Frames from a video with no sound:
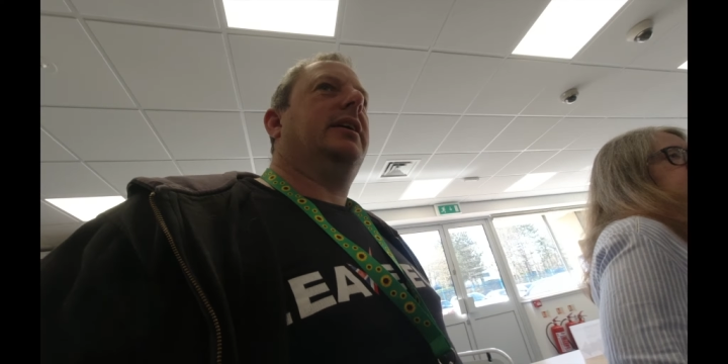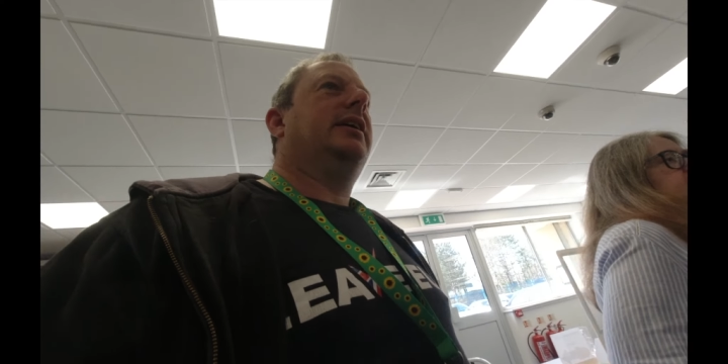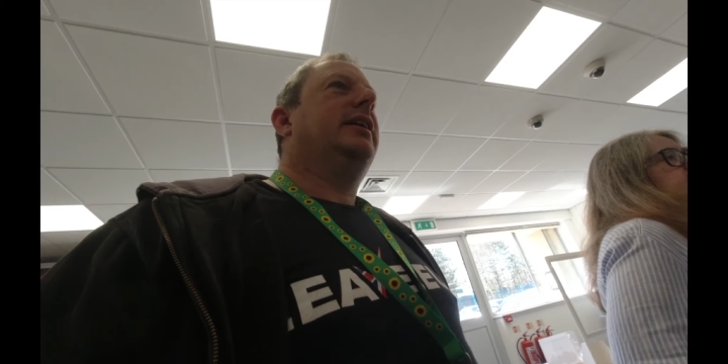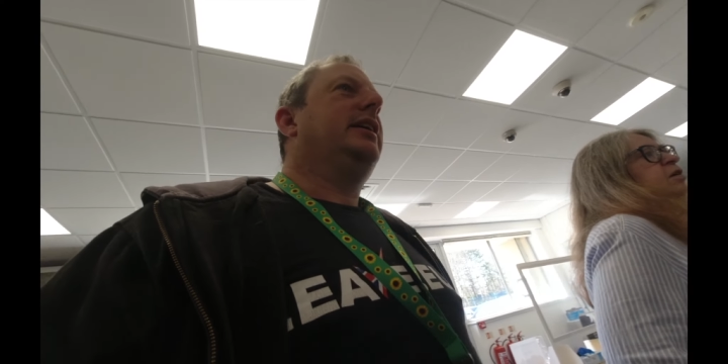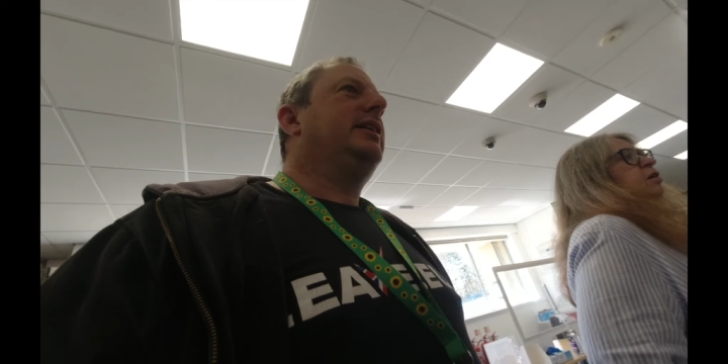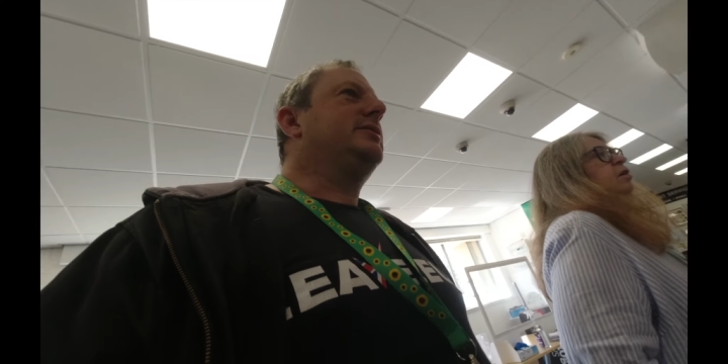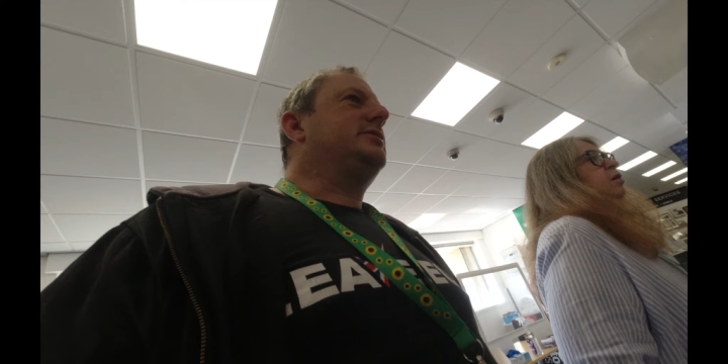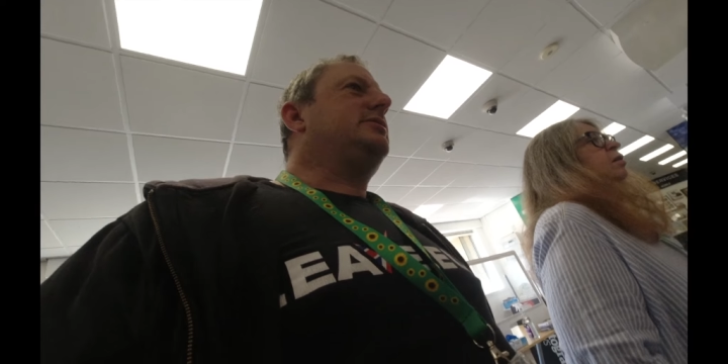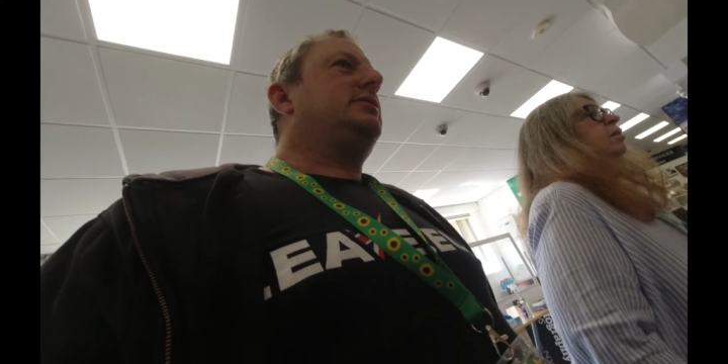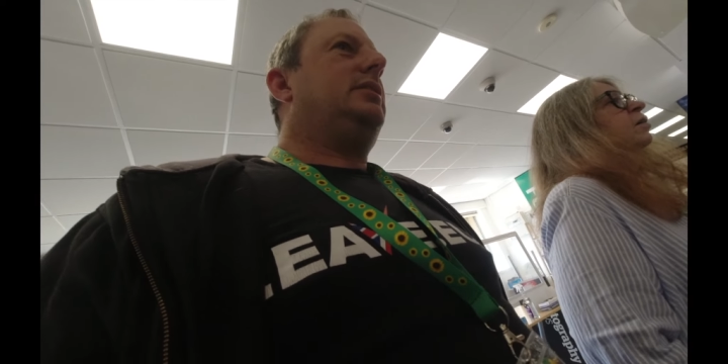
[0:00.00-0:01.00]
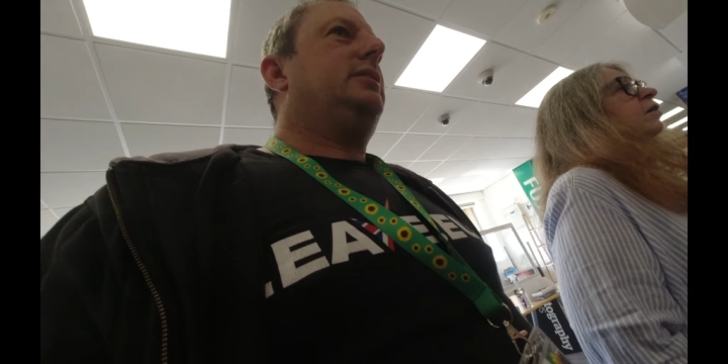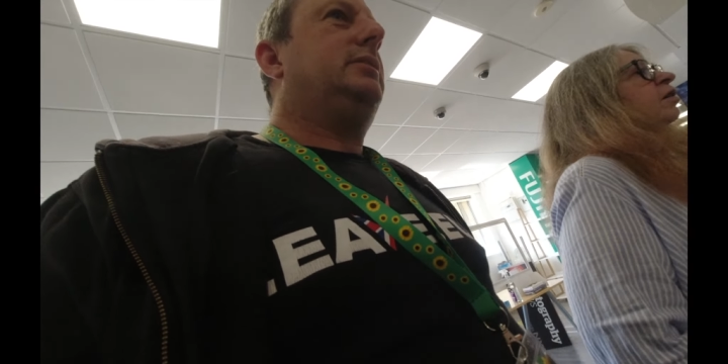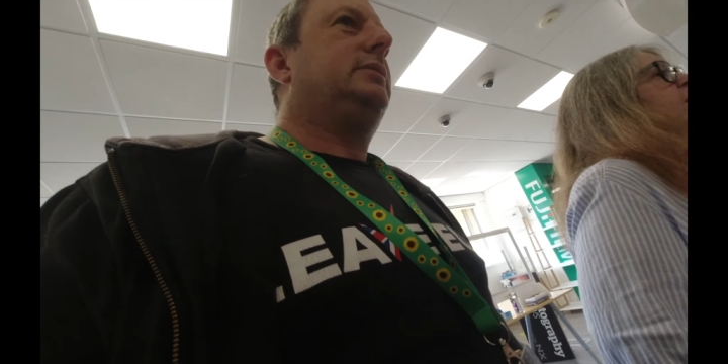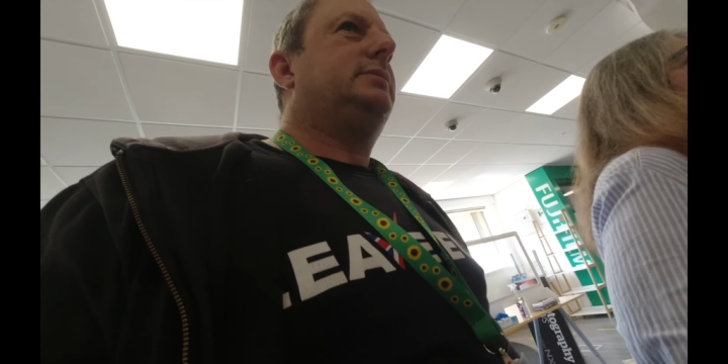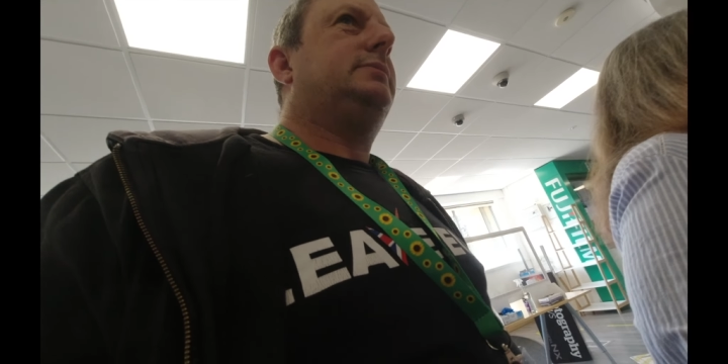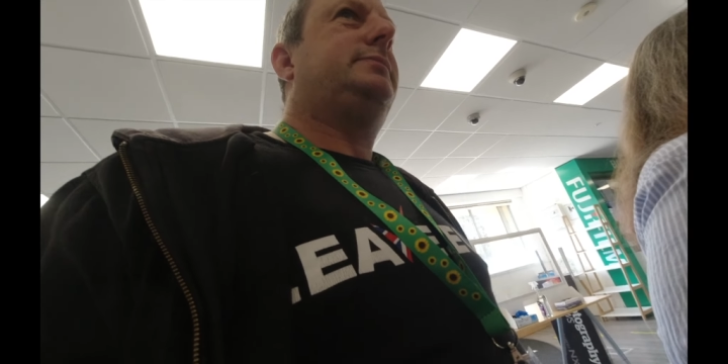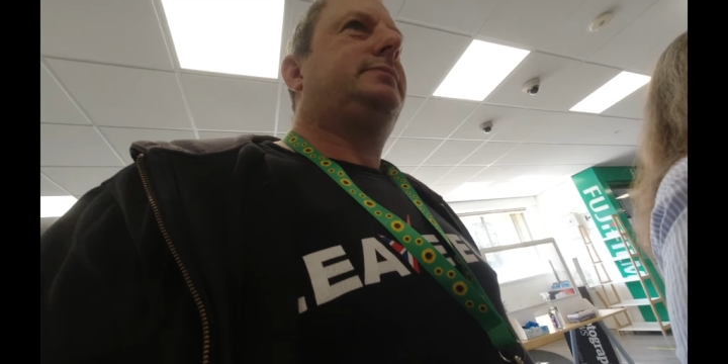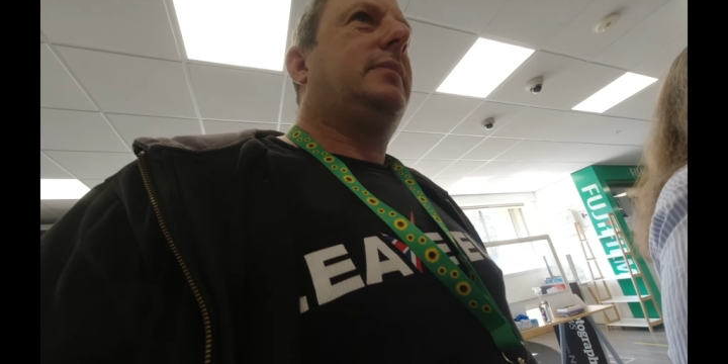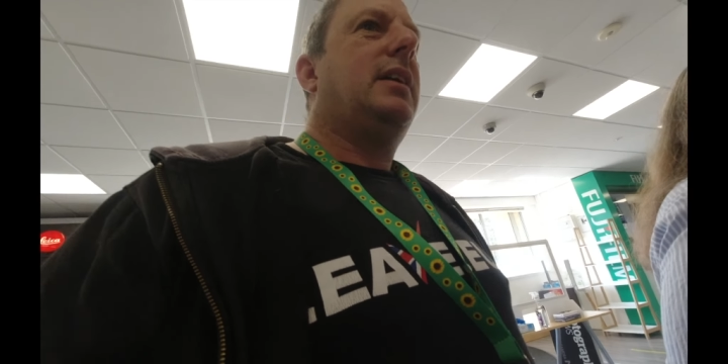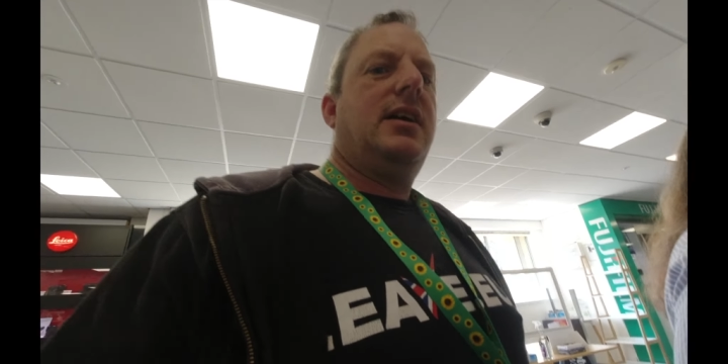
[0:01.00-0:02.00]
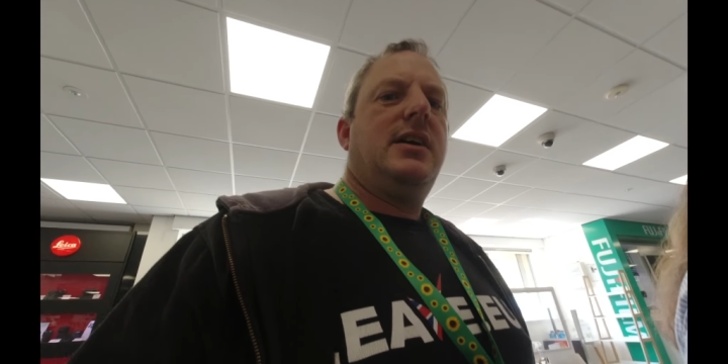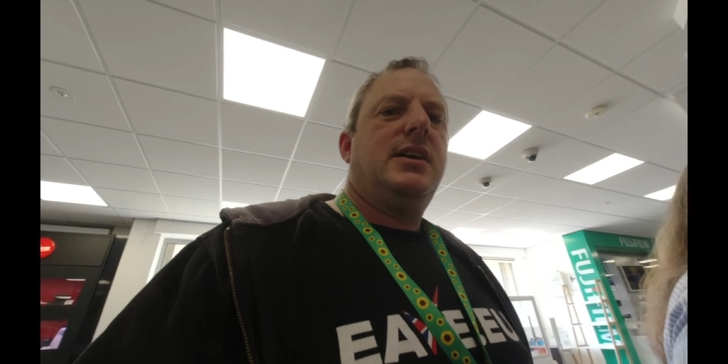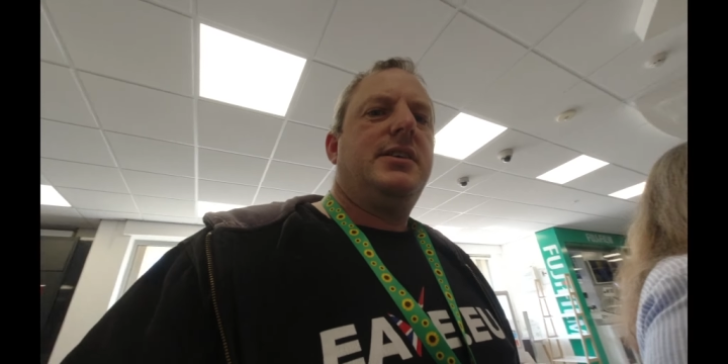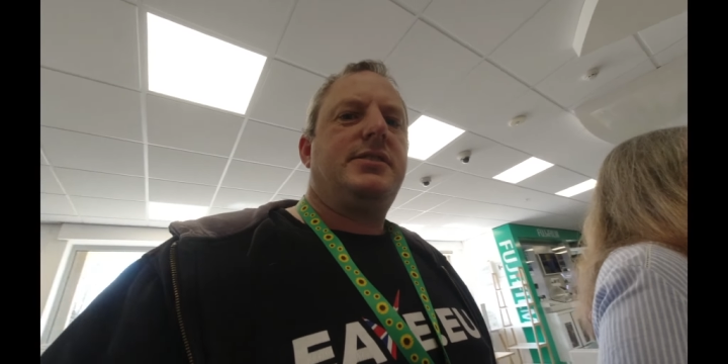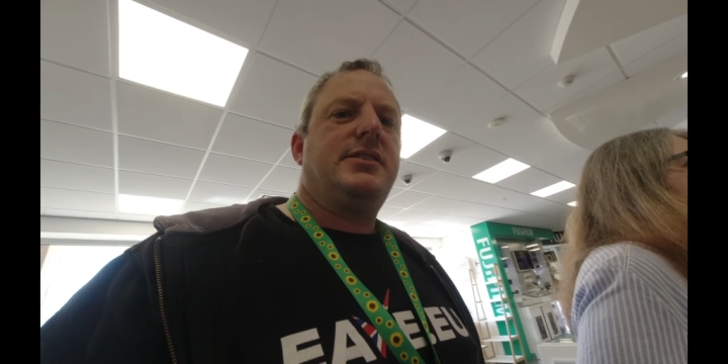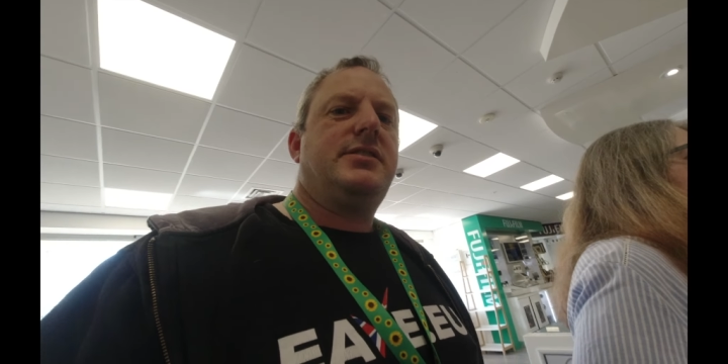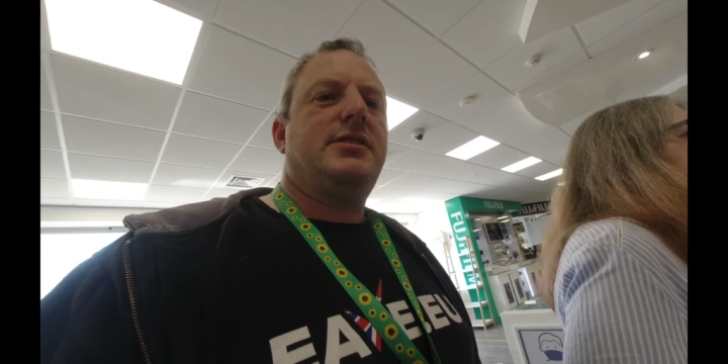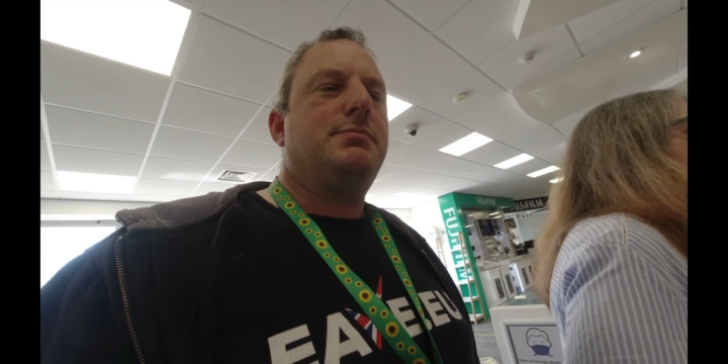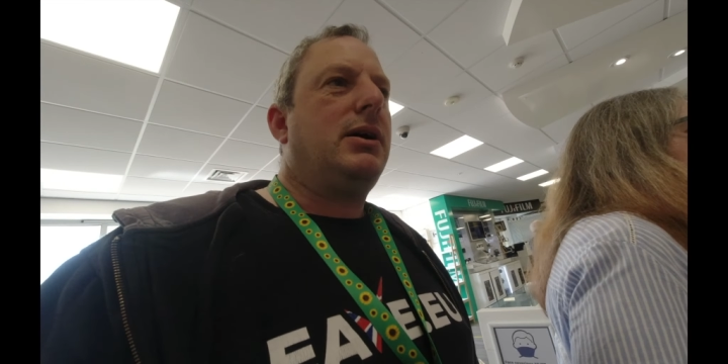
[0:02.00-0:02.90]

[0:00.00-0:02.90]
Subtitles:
Nick. It is, isn't it? So this is